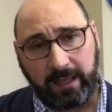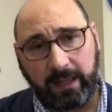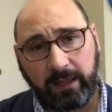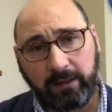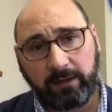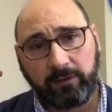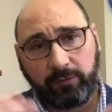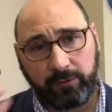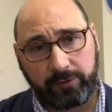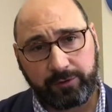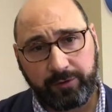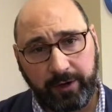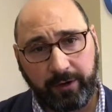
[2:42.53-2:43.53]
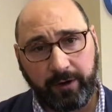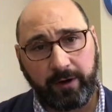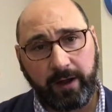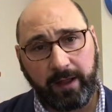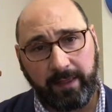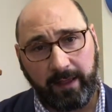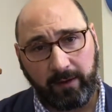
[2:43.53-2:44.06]
can lead to a trigger.
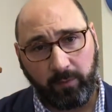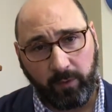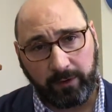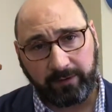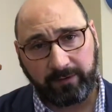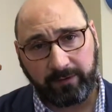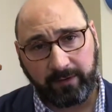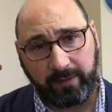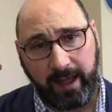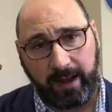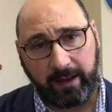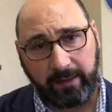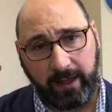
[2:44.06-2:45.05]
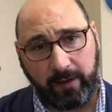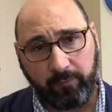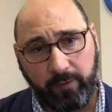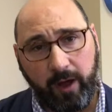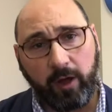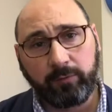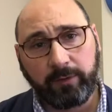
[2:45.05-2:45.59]
And then once that
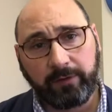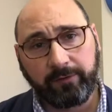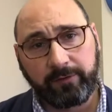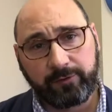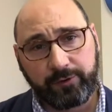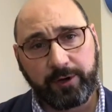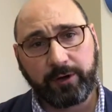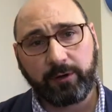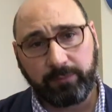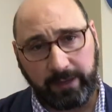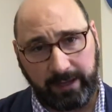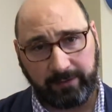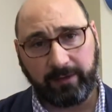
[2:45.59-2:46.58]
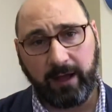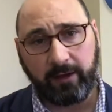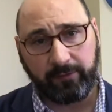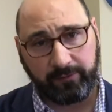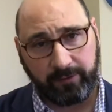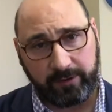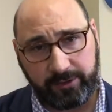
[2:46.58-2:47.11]
realm of the trigger plays out,
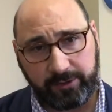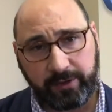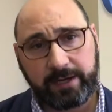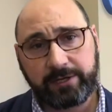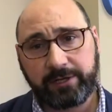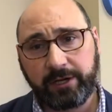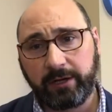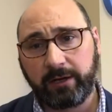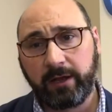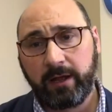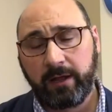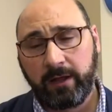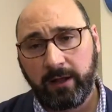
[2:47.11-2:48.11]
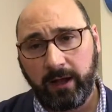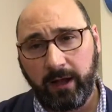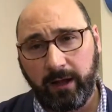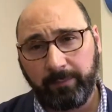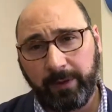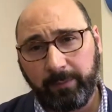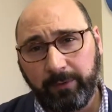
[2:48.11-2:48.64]
of frustration,
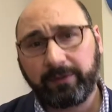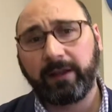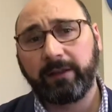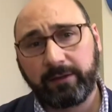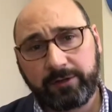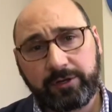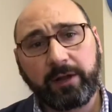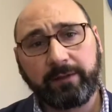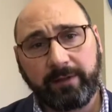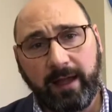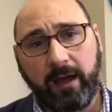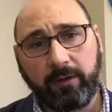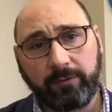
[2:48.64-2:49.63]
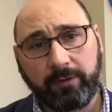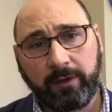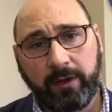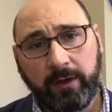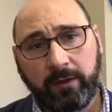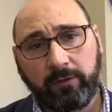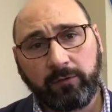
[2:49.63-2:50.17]
people tend to shut down
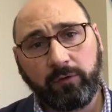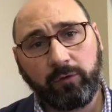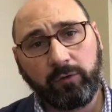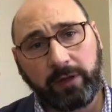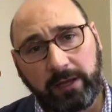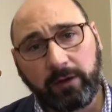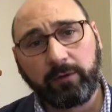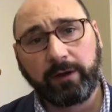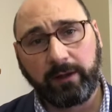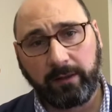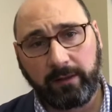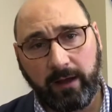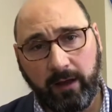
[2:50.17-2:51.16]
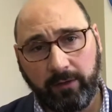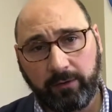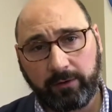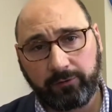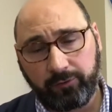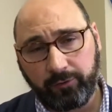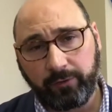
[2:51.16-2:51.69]
to hearing the other
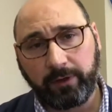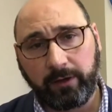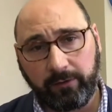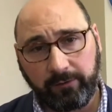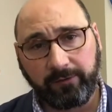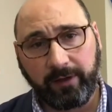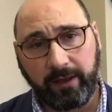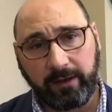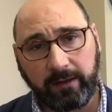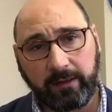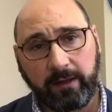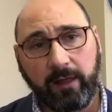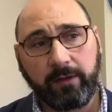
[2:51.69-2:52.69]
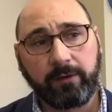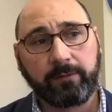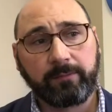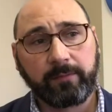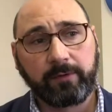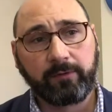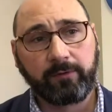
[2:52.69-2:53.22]
and truly understanding the other.
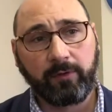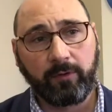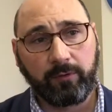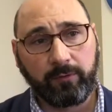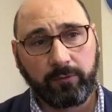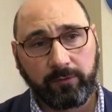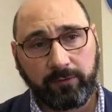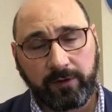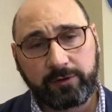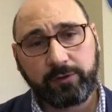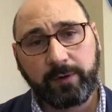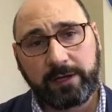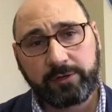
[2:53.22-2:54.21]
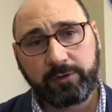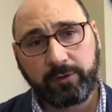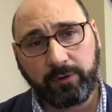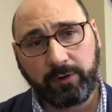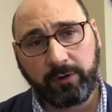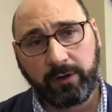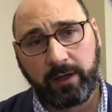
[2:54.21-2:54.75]
So through
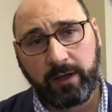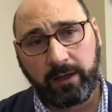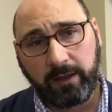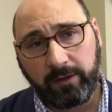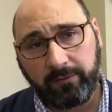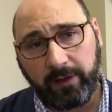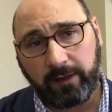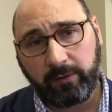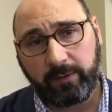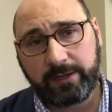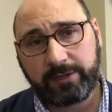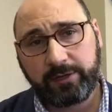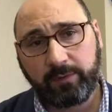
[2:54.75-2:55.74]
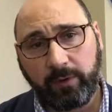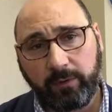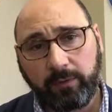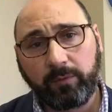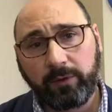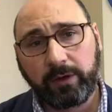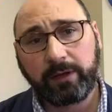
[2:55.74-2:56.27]
situational evaluation, what we
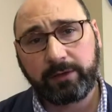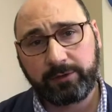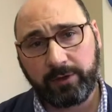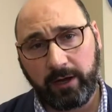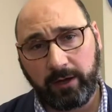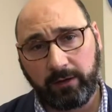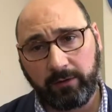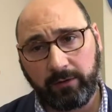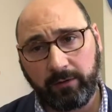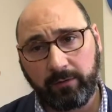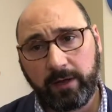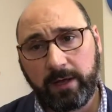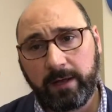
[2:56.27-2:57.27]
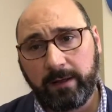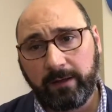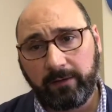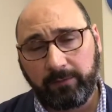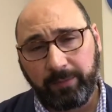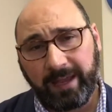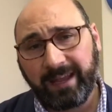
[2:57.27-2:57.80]
really try to do
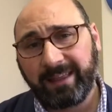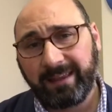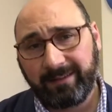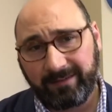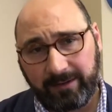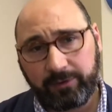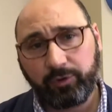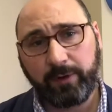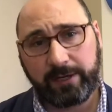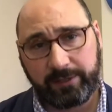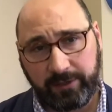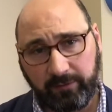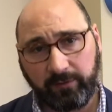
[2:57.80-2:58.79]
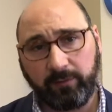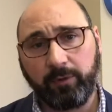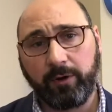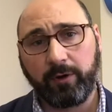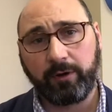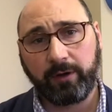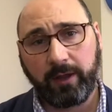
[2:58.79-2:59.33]
is pick these situations
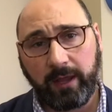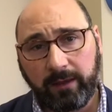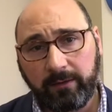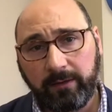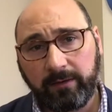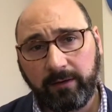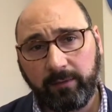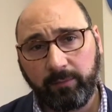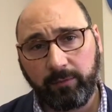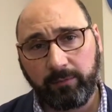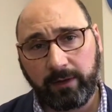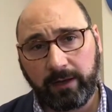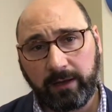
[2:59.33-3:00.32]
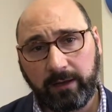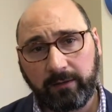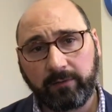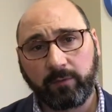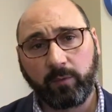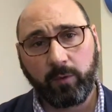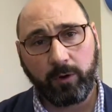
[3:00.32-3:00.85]
apart, gain the deeper
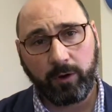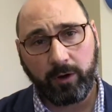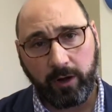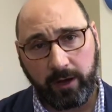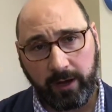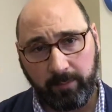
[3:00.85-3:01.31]
meanings, work on